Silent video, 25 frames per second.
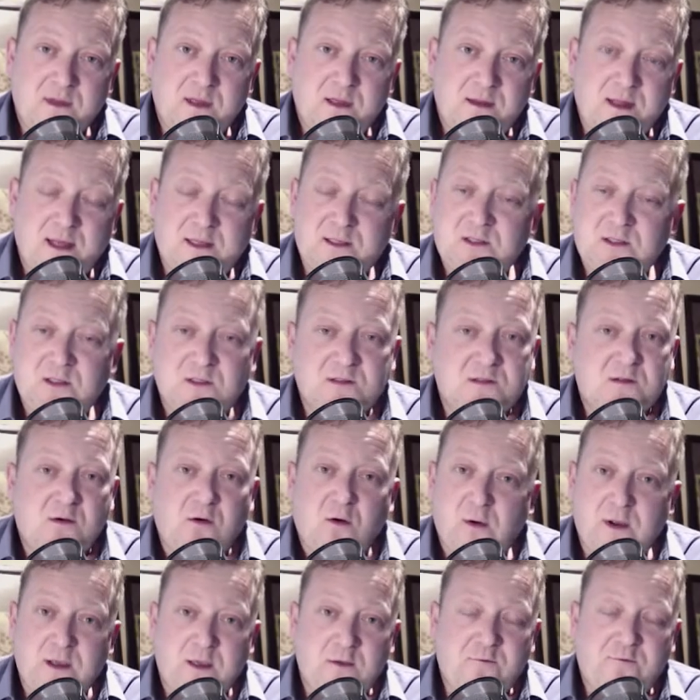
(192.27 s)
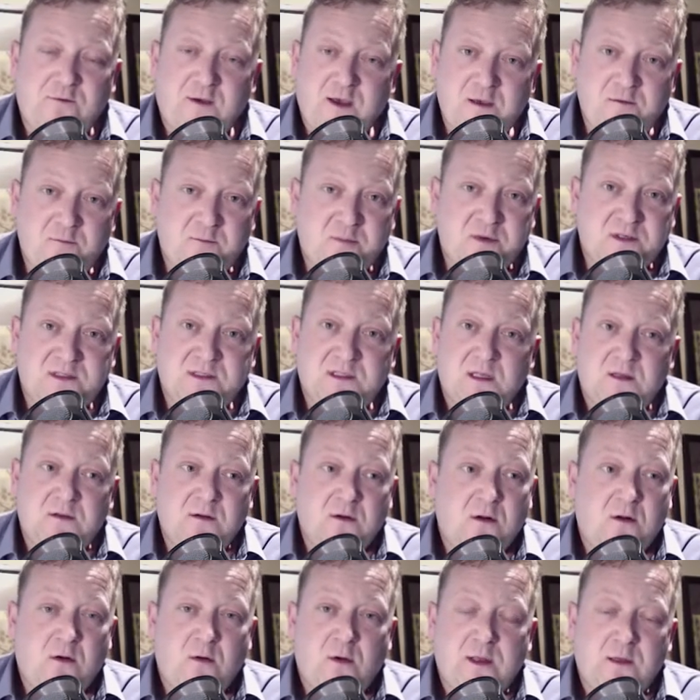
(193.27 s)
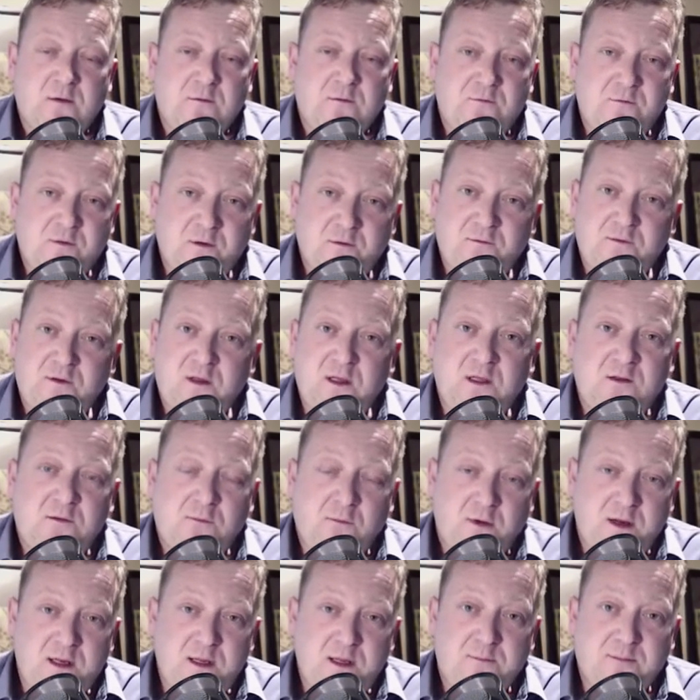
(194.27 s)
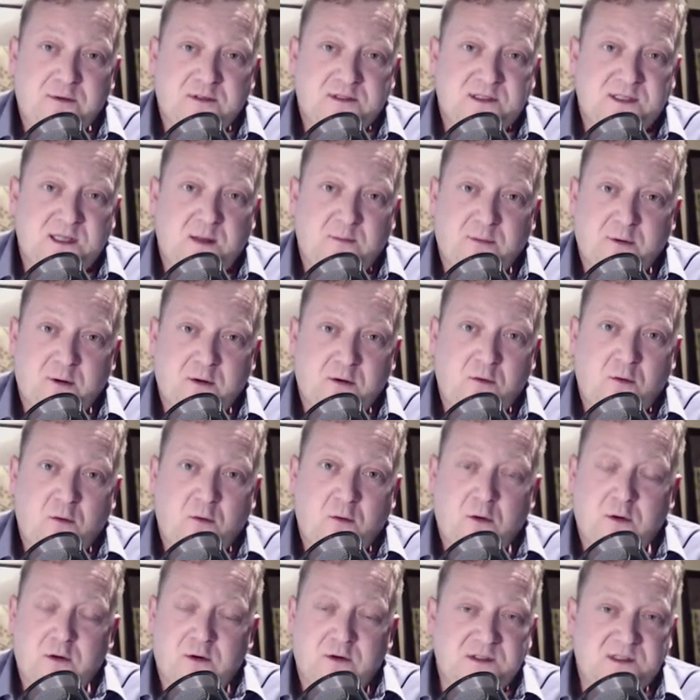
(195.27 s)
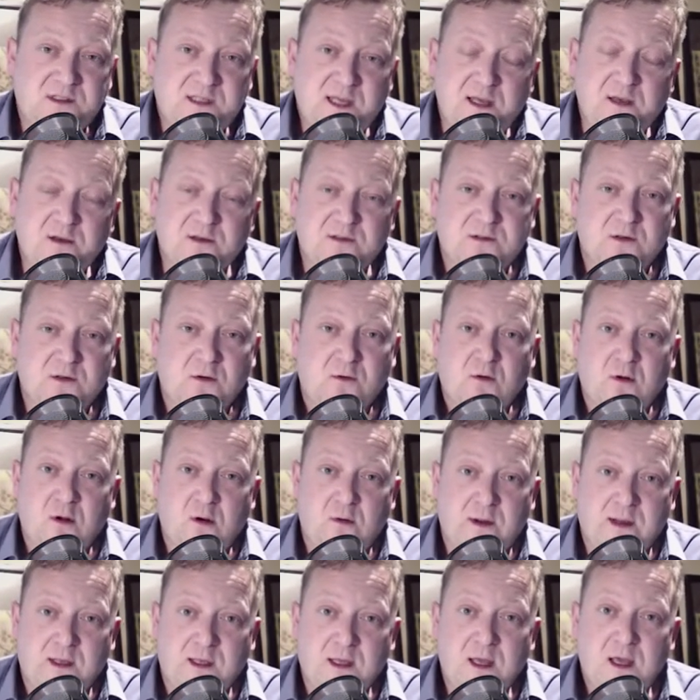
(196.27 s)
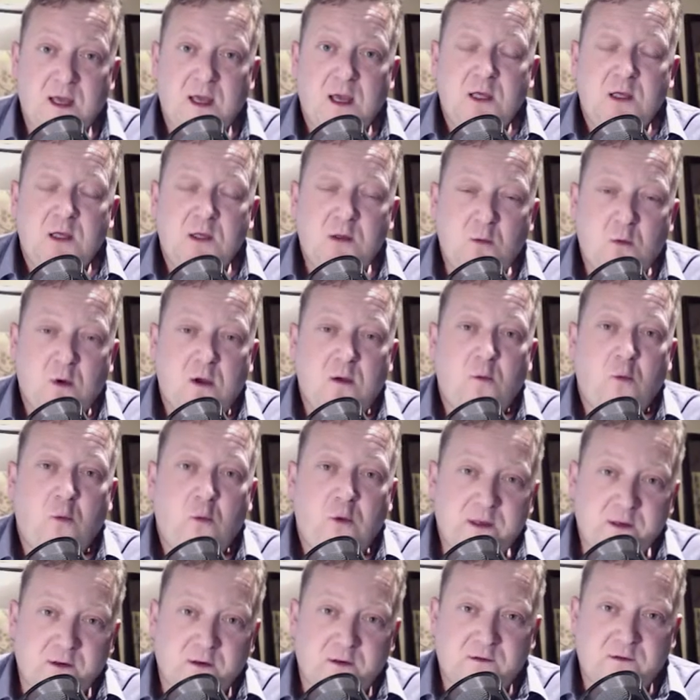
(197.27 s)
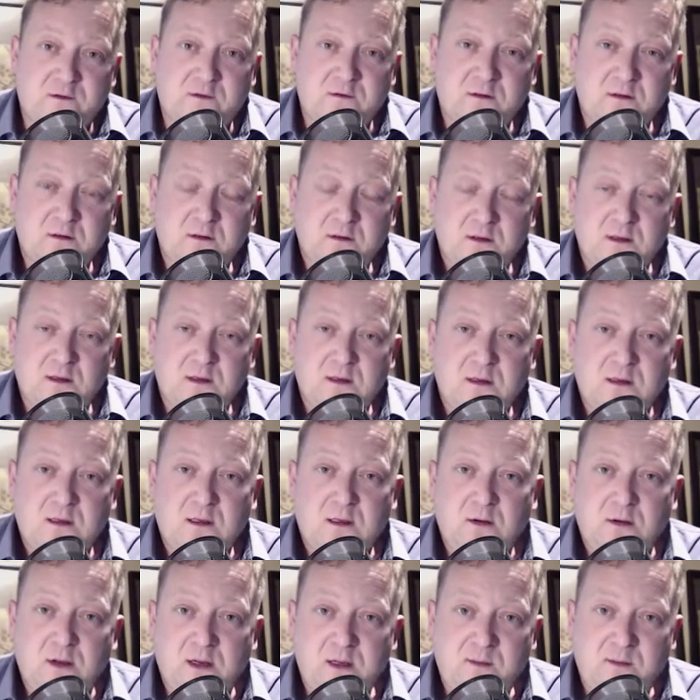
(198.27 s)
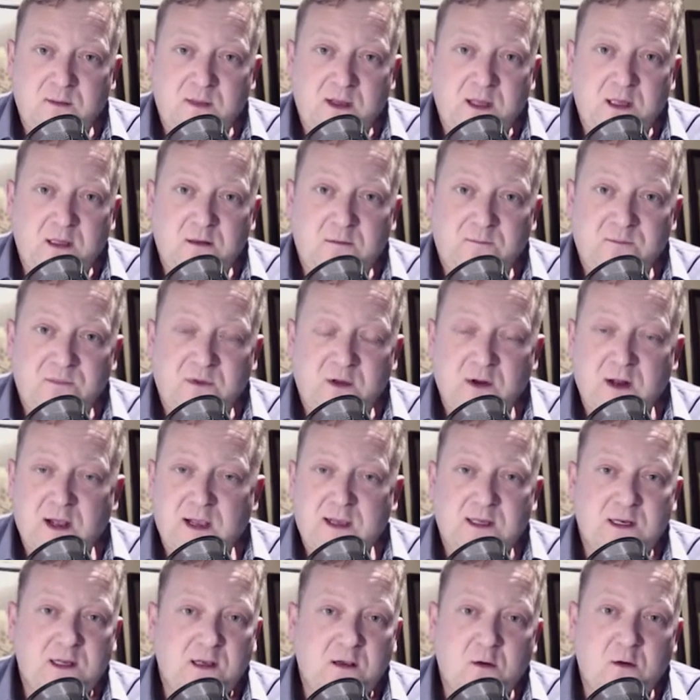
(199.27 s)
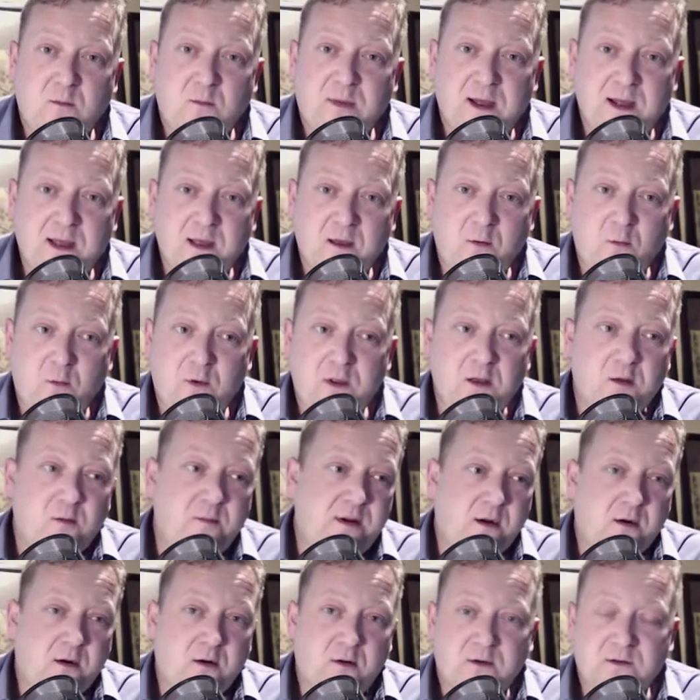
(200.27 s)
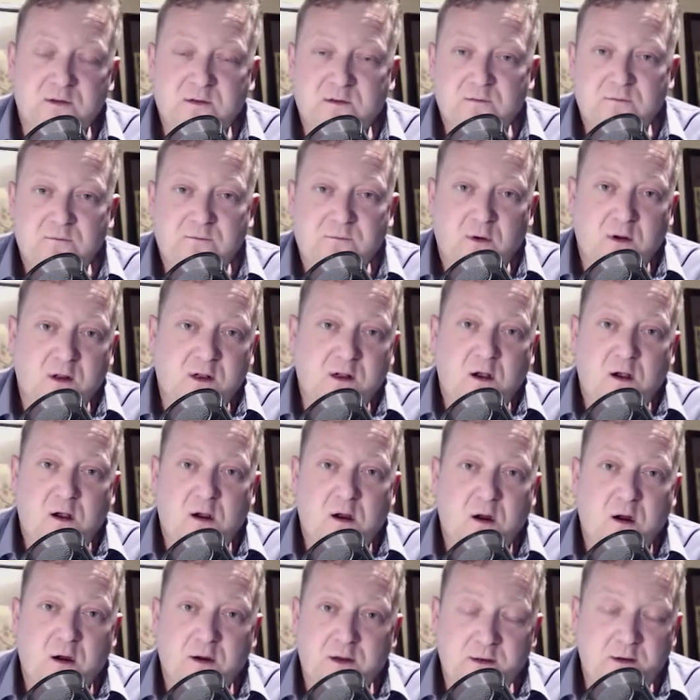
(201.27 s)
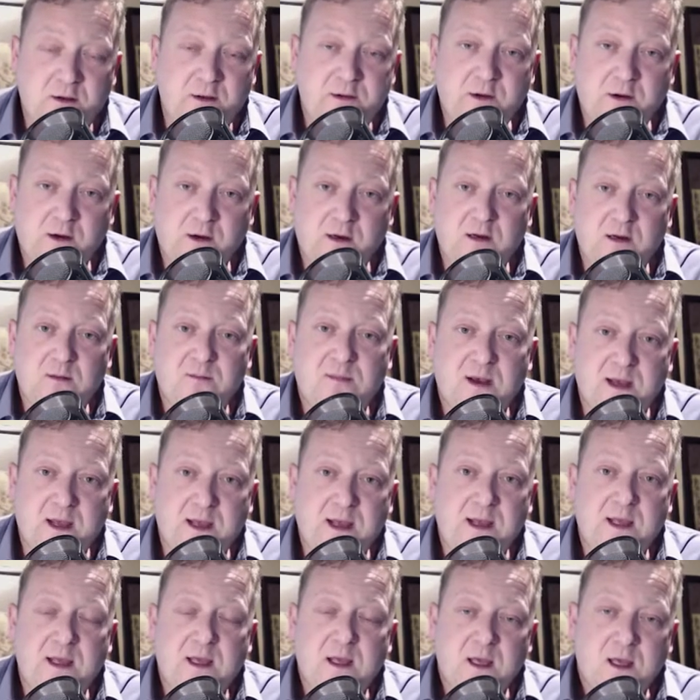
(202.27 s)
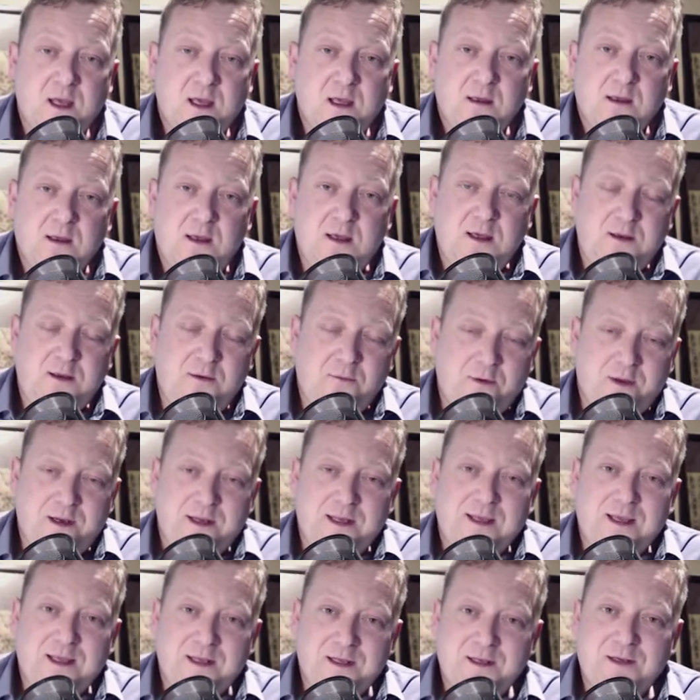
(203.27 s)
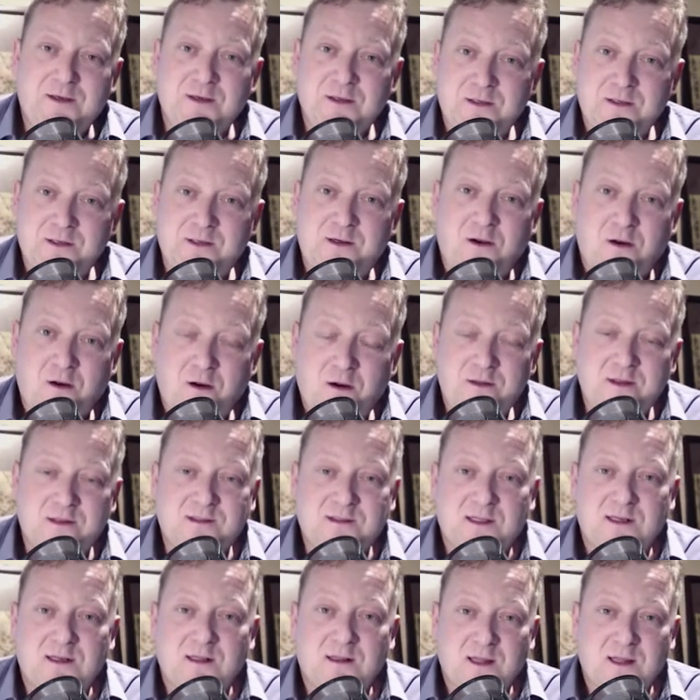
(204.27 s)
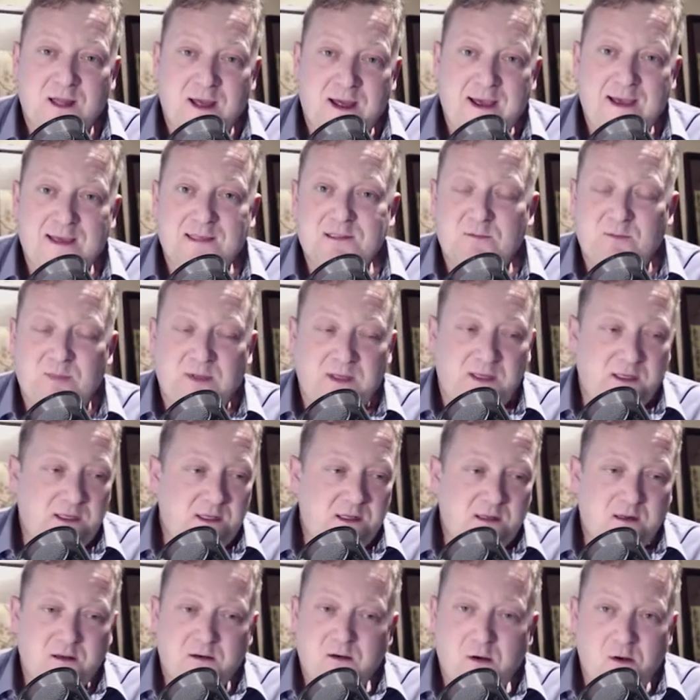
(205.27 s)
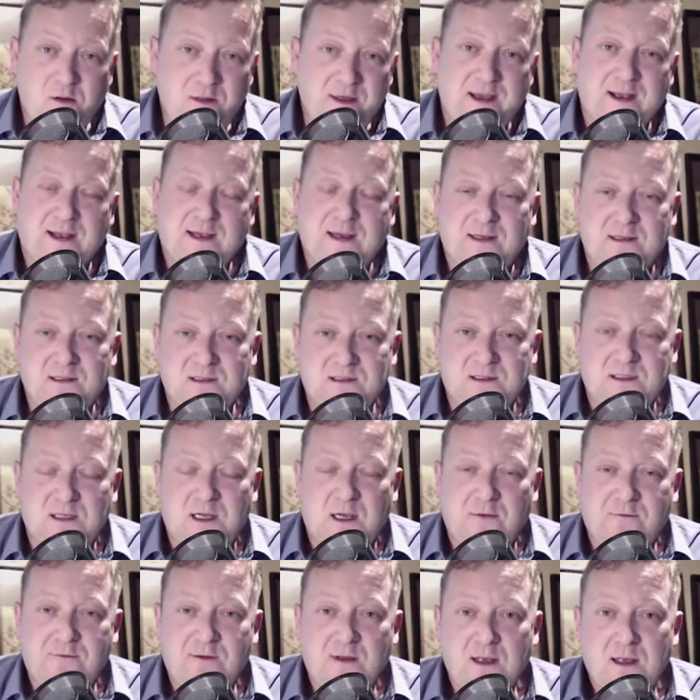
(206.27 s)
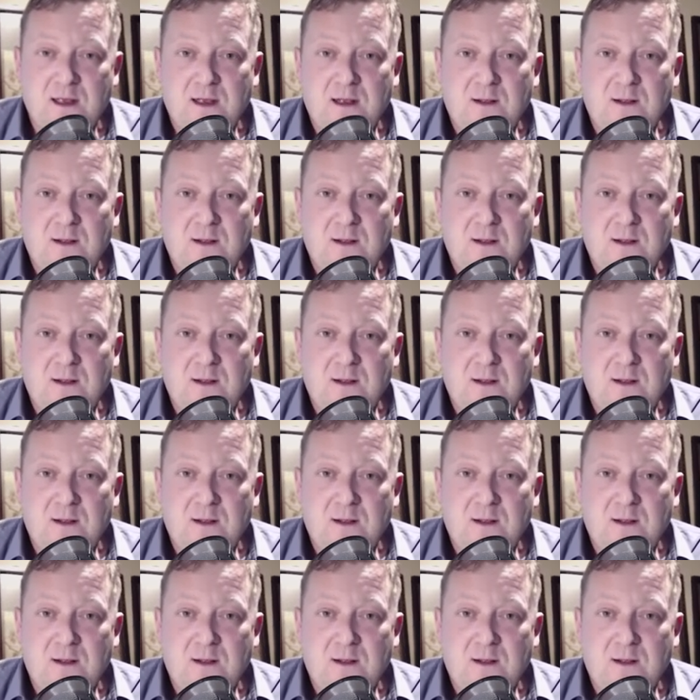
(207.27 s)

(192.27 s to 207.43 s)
Not just growing at 5%, they're growing at 15, 20% per quarter. Sales are growing. You want winners. You know what I mean? You're not going to go buy a wheelbarrow for a car. You're going to buy, you want to get a good car that's going to last, all that kind of stuff.